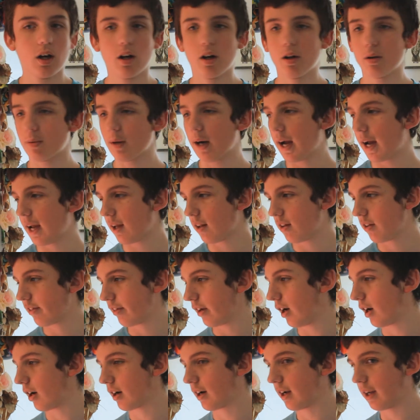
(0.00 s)
Right,
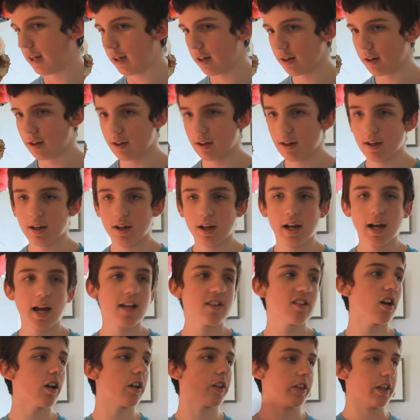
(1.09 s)
sorry. It's
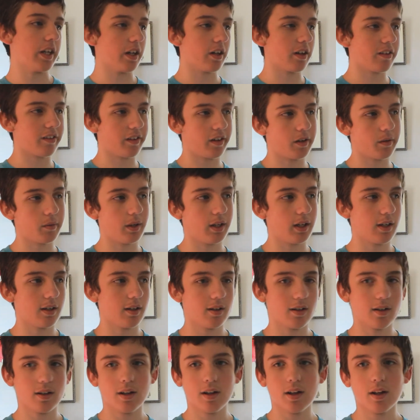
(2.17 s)
all theories anyway.
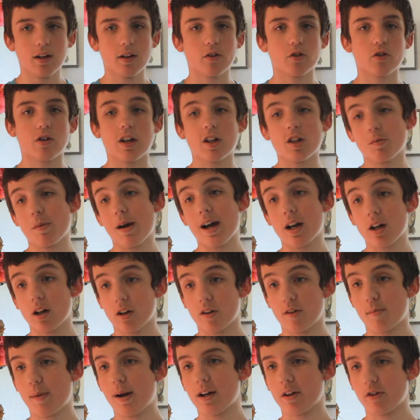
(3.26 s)
Strange matter is
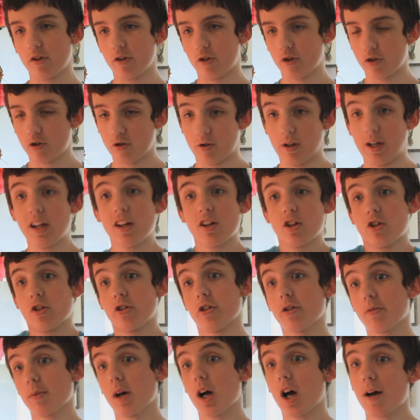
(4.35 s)
about as strange as
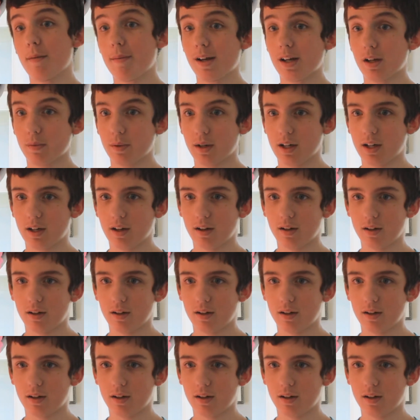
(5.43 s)
your mom anyway.